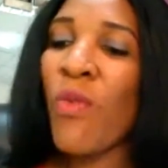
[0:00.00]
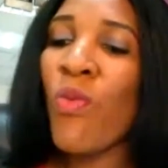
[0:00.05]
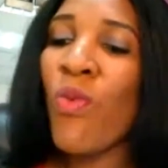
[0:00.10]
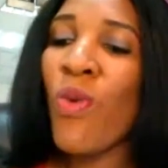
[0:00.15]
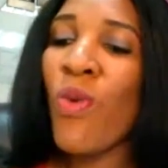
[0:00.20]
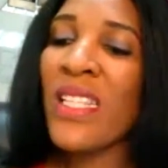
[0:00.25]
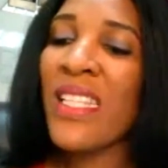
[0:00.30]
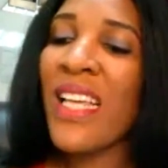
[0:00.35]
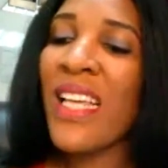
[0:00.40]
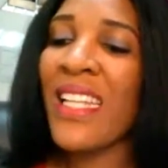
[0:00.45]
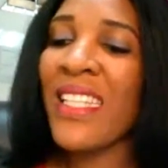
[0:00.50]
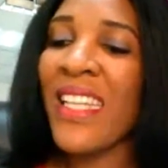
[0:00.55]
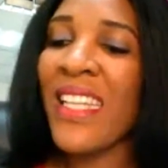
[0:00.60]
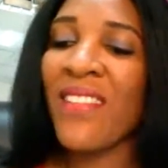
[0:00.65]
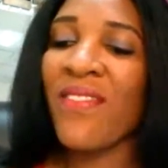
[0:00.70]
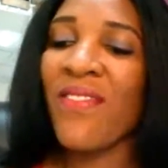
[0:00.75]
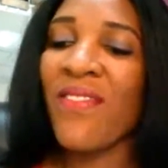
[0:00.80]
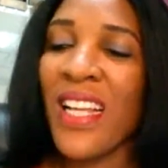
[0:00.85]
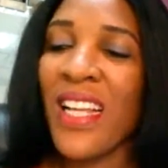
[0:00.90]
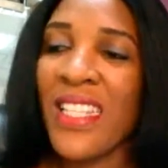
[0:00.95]
Now, what are
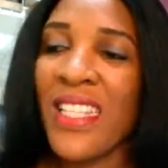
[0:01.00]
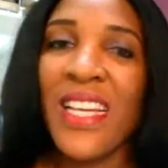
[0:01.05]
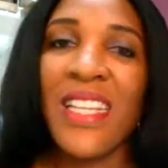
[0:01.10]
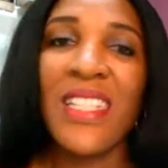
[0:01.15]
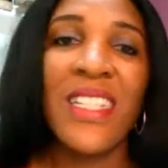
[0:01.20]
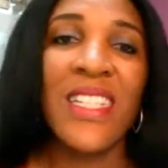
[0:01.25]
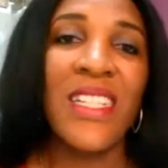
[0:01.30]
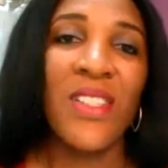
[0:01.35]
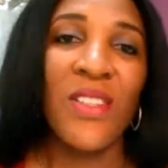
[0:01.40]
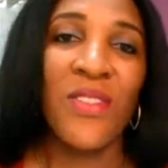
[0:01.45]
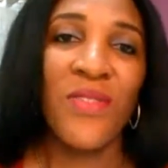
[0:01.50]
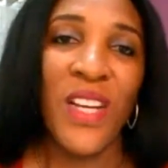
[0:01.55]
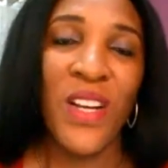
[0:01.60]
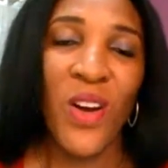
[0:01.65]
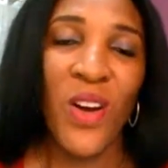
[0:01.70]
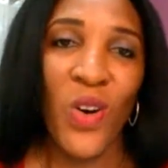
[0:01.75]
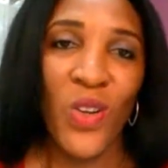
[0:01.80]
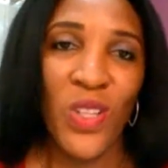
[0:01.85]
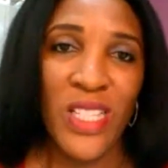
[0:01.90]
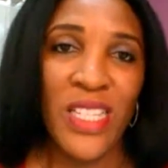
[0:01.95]
the advantages of
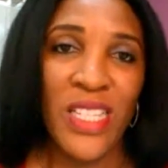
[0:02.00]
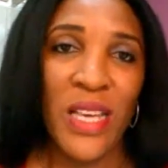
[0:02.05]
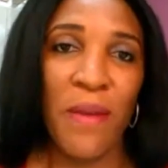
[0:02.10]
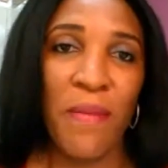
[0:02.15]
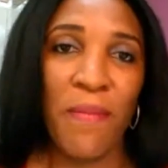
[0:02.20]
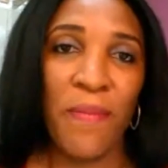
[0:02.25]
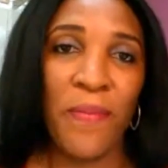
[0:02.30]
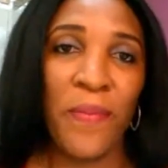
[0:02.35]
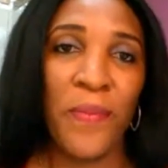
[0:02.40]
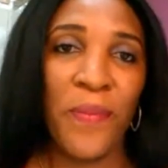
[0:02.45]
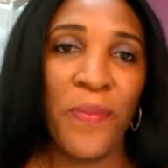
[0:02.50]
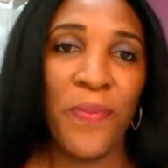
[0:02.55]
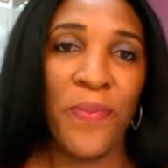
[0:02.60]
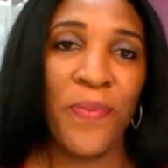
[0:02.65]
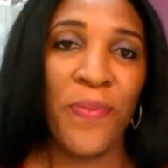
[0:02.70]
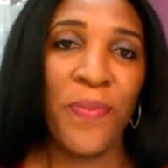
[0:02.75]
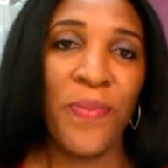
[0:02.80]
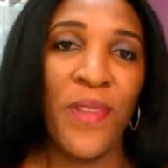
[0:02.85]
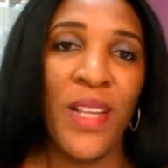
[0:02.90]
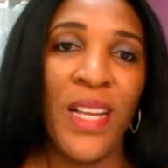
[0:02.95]
a core team?
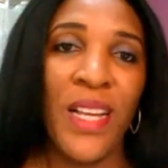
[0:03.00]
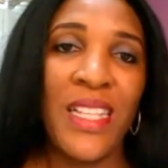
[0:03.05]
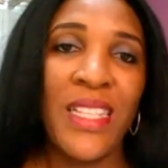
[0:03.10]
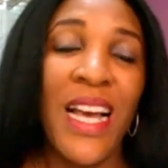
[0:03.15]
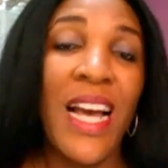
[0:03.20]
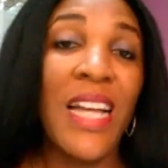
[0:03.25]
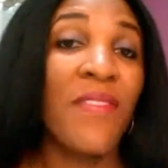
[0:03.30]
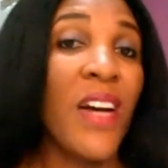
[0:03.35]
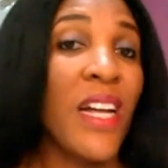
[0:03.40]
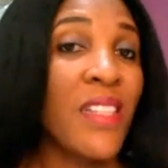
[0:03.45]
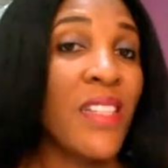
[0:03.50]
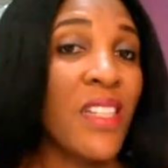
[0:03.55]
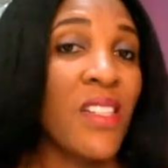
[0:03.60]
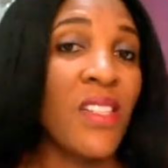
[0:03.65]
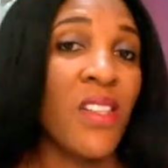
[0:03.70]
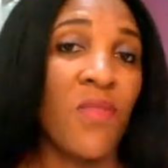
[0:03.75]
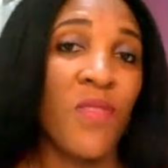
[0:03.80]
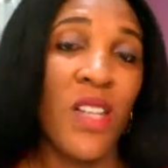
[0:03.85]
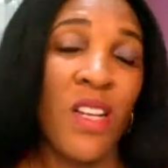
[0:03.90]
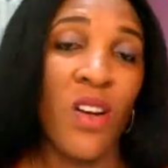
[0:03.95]
The
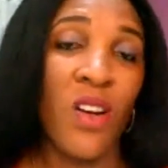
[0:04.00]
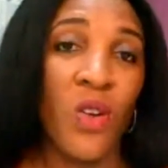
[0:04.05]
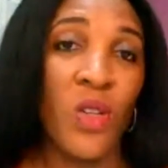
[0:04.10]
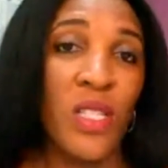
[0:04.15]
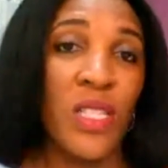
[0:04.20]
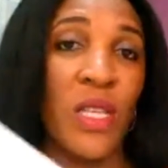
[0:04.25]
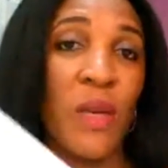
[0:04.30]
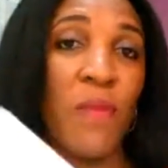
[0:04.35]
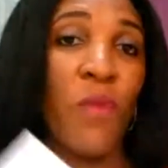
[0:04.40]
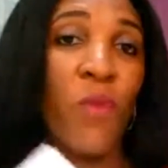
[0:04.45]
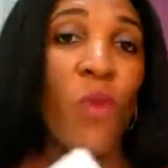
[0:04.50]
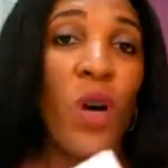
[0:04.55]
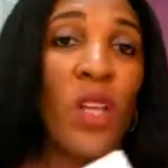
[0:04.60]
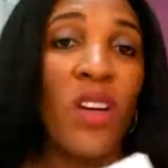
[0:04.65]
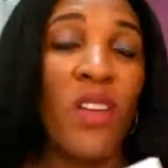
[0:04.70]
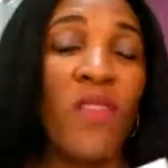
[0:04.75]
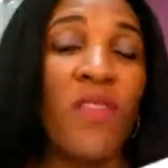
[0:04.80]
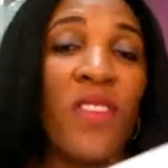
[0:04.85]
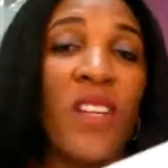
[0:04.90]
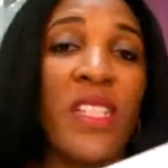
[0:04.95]
advantages of a core team,
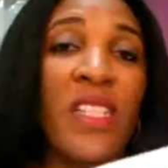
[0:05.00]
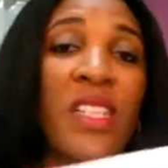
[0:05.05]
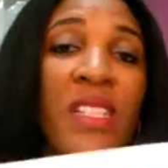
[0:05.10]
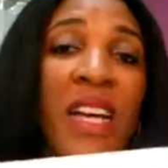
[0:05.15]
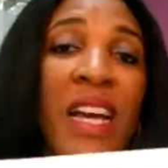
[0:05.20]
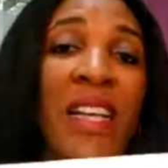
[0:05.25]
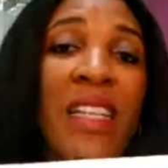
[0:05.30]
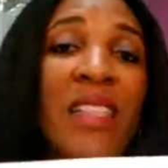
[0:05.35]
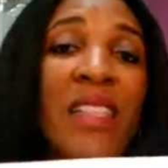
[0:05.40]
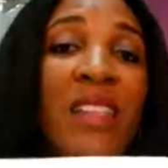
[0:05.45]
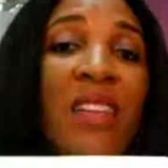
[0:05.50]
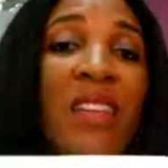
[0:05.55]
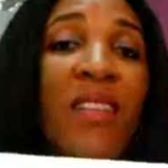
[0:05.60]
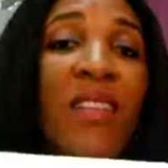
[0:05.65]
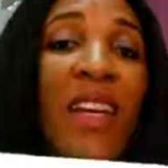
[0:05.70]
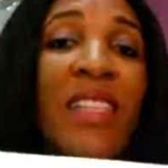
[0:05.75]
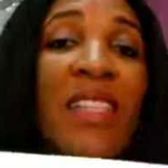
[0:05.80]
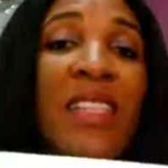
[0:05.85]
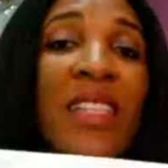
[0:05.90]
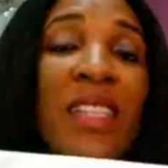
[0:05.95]
one of it is that it
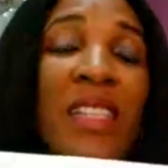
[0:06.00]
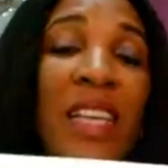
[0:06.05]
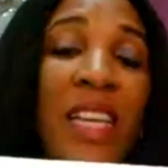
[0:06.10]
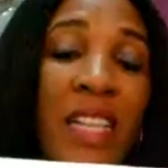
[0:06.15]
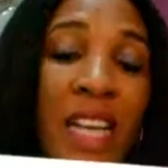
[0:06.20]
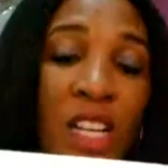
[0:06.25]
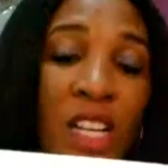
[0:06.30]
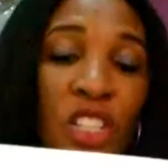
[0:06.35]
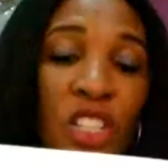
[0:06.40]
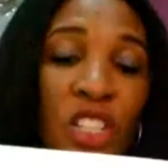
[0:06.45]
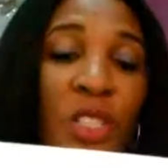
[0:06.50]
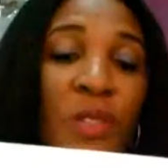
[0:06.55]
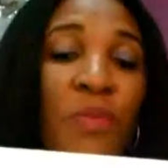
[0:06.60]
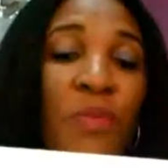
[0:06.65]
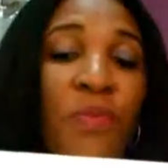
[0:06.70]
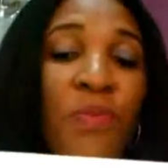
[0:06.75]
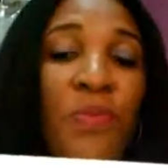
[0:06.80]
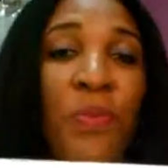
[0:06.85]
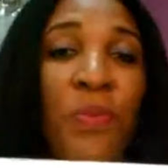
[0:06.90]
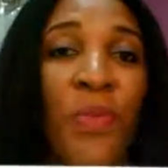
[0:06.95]
creates synergy.
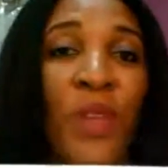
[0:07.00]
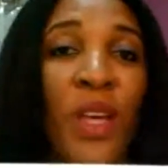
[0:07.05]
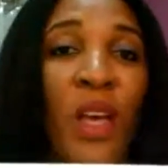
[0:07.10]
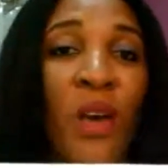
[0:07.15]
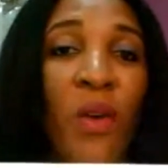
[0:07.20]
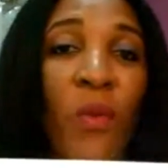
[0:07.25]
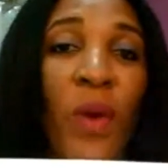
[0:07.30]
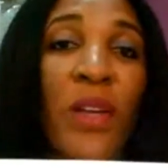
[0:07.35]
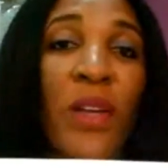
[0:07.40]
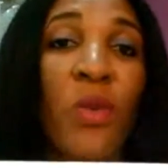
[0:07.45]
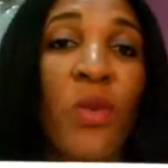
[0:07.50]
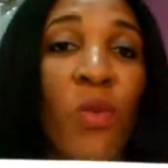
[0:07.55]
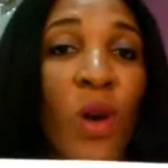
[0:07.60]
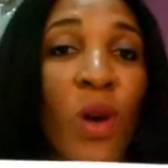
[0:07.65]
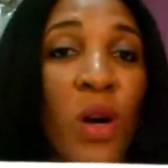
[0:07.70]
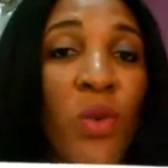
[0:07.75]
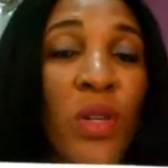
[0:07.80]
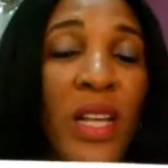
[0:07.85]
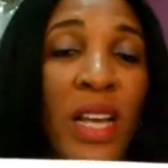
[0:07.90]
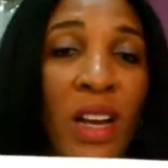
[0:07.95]
When you
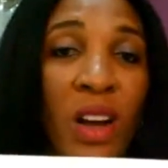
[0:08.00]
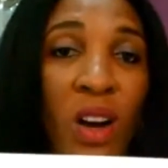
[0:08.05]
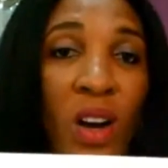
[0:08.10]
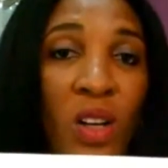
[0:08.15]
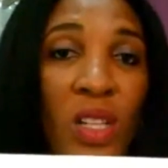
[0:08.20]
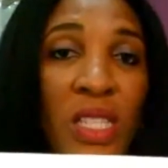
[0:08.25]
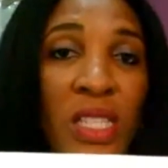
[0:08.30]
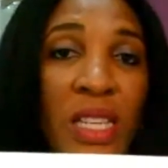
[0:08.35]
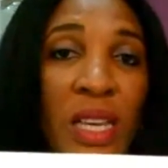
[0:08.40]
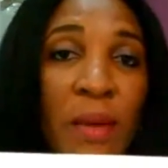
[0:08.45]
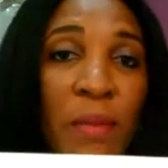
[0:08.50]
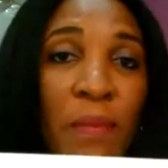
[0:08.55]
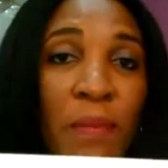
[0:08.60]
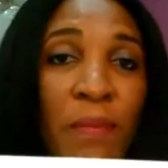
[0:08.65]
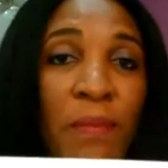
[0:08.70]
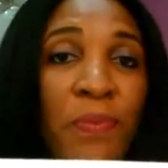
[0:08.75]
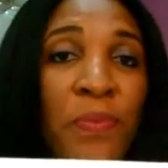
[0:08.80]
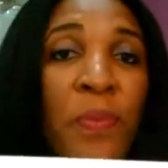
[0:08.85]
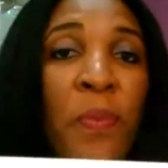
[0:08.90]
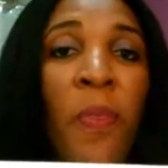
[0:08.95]
work with a core
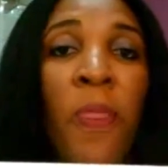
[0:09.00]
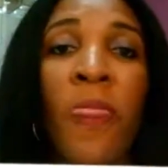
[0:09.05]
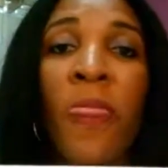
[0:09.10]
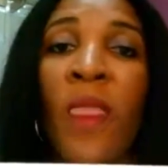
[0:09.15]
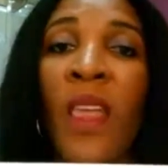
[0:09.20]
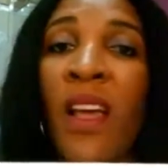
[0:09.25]
team,